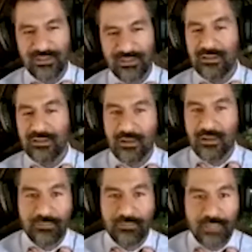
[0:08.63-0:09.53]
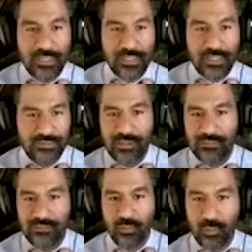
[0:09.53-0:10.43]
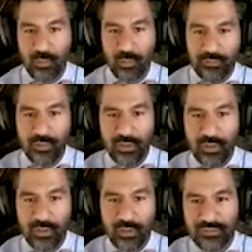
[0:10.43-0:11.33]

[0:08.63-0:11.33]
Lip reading: all filings of court forms